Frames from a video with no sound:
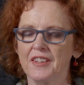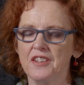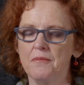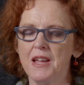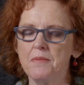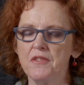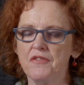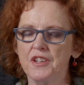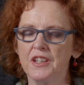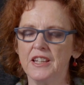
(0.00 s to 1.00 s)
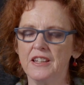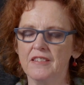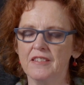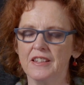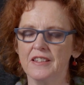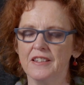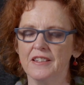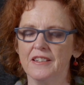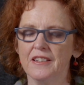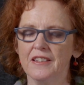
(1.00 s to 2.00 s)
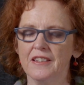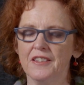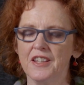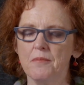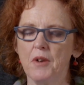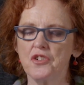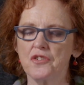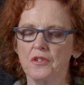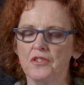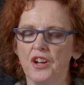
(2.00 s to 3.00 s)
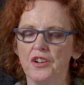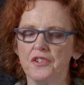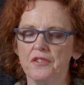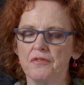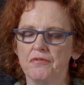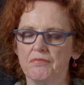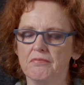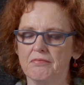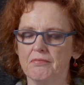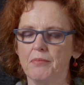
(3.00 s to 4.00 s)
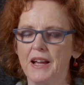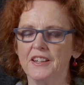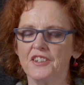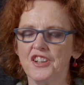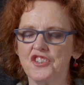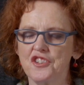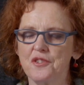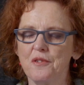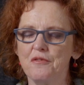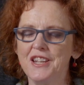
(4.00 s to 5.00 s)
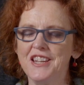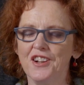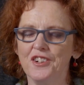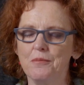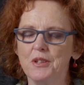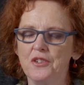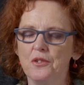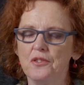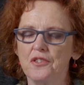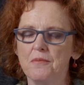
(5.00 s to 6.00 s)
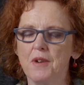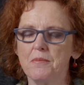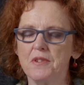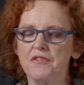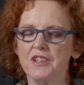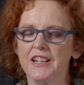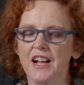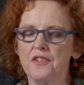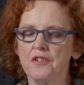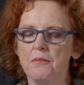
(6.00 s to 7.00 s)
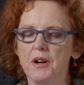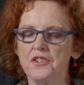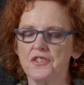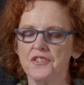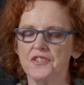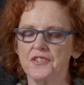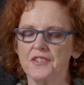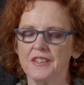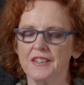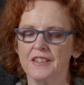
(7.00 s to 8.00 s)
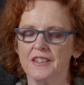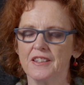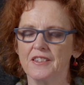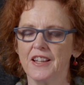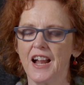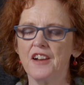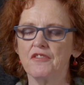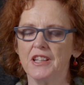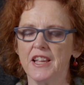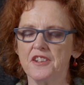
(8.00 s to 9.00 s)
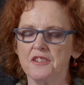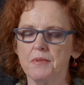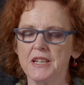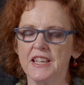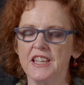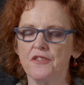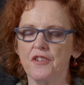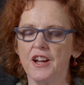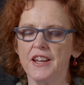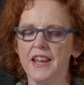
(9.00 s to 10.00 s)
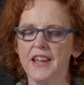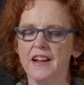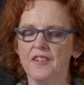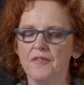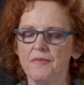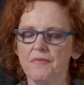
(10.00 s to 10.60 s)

And you may be feeling the emotional tone of paying attention to a video, but you also might be feeling other emotions that aren't related to being here right now.